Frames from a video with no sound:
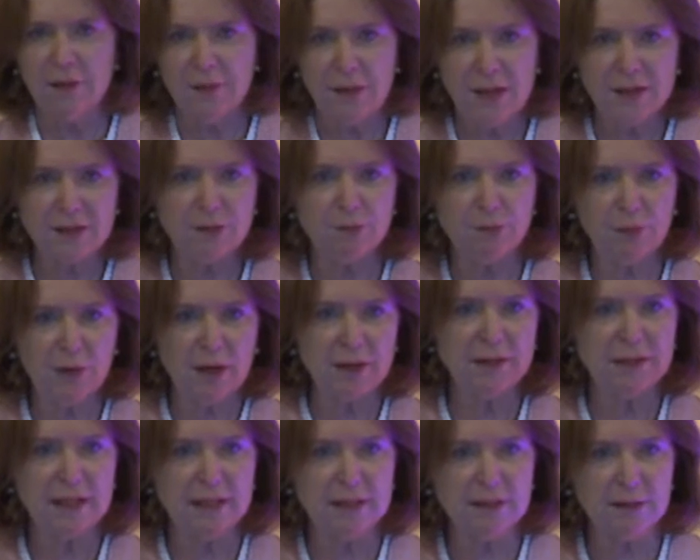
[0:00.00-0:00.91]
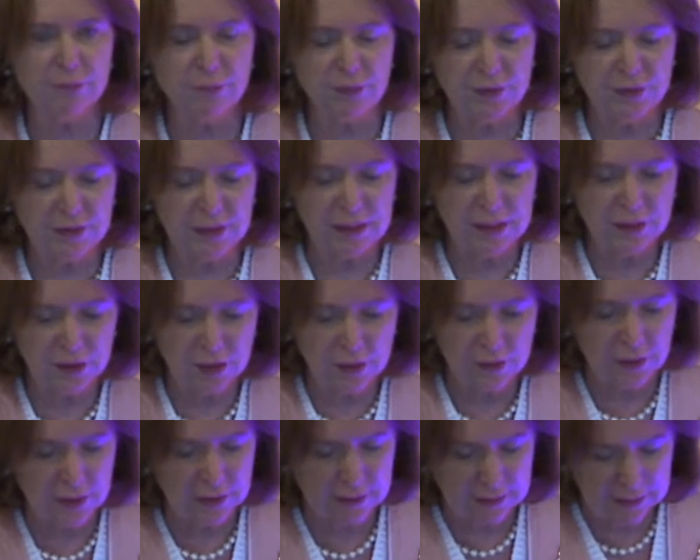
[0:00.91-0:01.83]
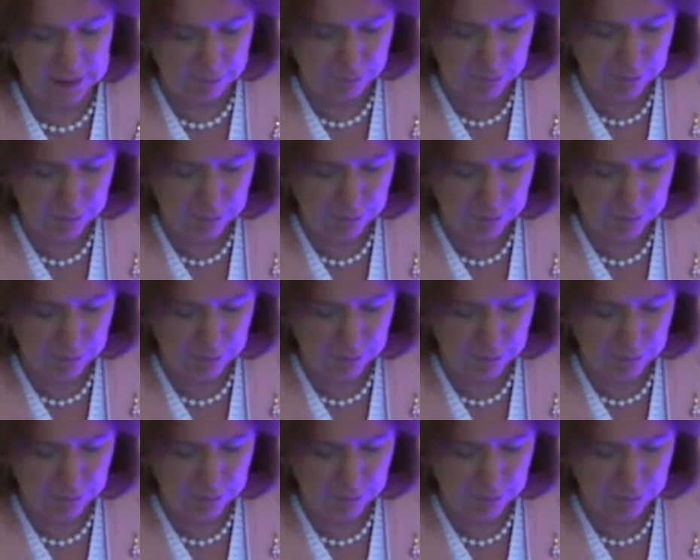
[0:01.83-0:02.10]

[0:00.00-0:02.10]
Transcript: there's a process and procedure that's in